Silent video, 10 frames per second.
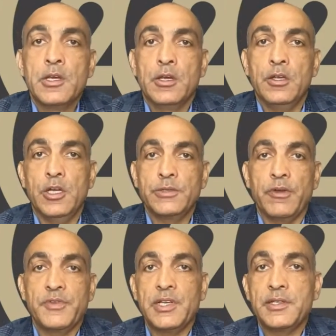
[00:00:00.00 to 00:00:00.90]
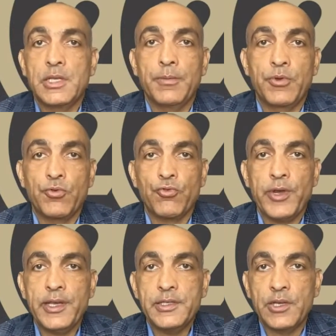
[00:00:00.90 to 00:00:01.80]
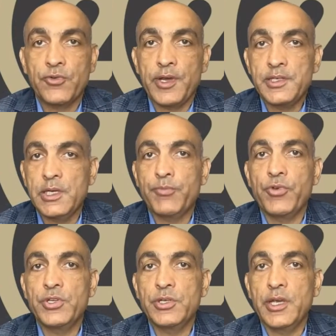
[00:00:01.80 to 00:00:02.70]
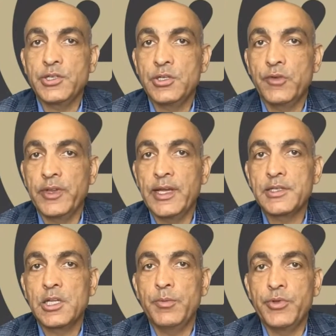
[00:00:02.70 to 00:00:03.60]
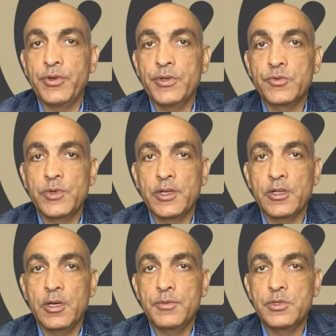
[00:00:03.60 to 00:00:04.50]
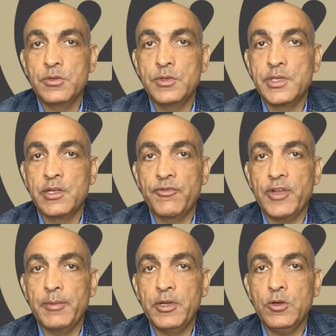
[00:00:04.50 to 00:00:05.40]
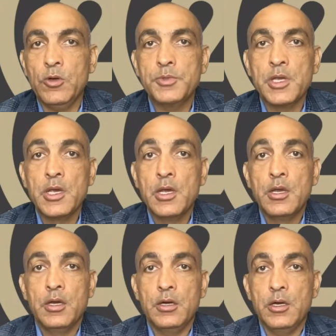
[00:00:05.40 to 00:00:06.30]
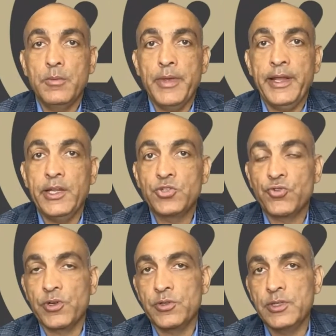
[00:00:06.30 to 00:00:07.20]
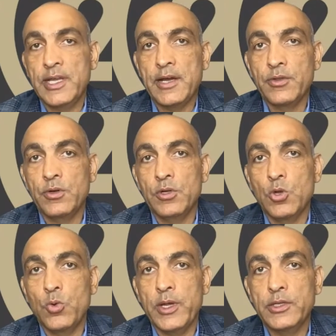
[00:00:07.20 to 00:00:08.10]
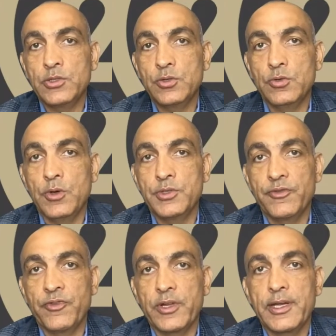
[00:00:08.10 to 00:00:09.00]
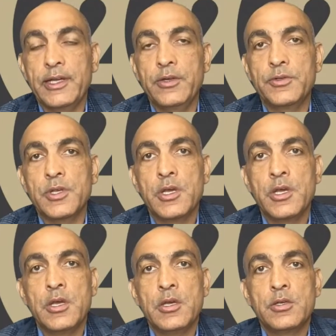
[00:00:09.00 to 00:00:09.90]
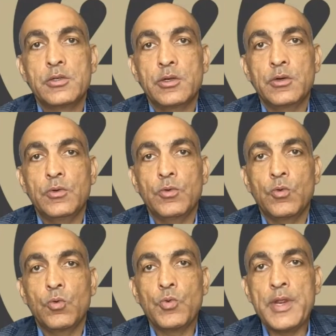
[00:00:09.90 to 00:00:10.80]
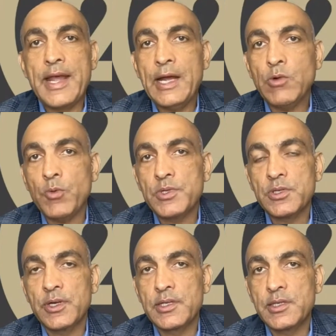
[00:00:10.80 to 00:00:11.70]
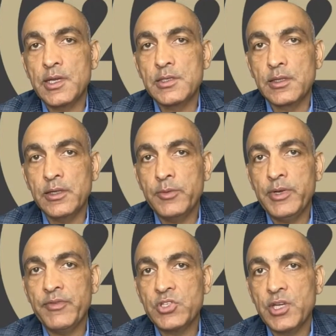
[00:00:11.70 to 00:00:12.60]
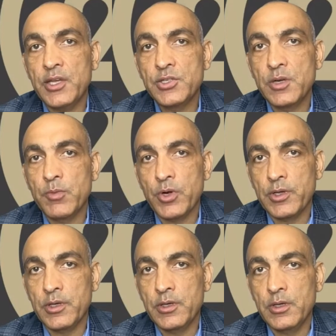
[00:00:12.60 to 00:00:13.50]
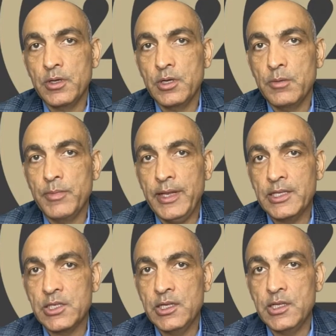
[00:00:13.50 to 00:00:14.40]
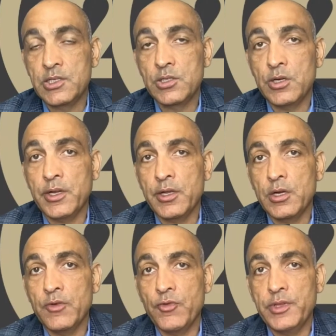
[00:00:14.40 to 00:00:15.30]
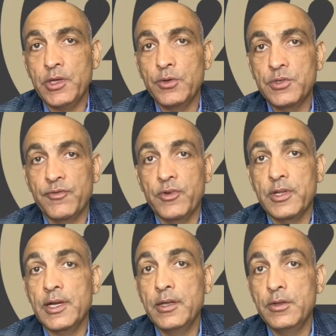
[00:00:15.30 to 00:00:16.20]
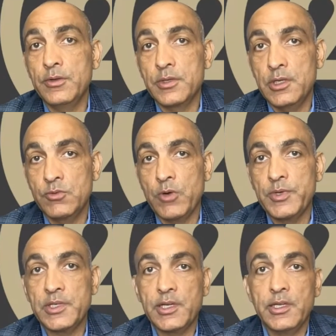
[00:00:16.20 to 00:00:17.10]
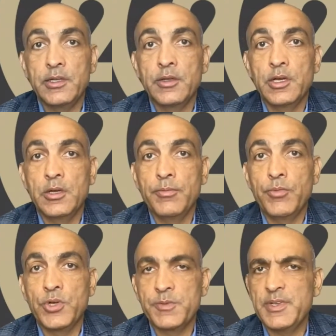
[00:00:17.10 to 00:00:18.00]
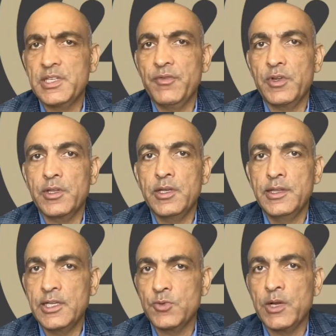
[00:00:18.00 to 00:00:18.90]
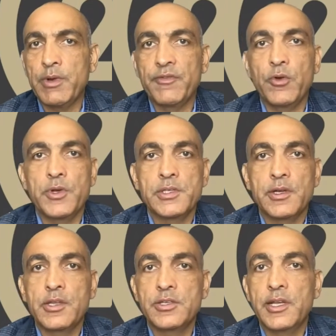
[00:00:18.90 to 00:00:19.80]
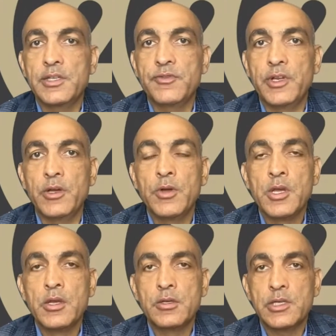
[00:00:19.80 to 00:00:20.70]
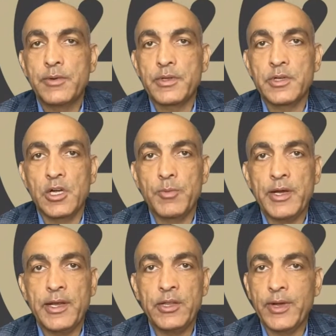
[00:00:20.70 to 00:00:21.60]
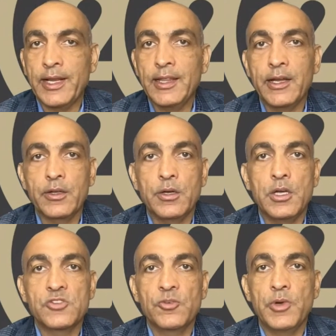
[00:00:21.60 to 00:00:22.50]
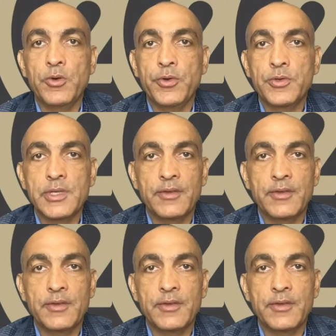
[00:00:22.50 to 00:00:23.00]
You know, so we've seen some crazy, crazy appreciation over the last couple of years when it comes to single family homes, and it trickled down all the way to oceanfront condos. So now what we're starting to see is a little bit of a change in the market, and it's starting off with the oceanfront condos is where we're seeing it more specifically, and that's what I want to focus on in today's video. So I want to talk about, I know I get a lot of calls from owners.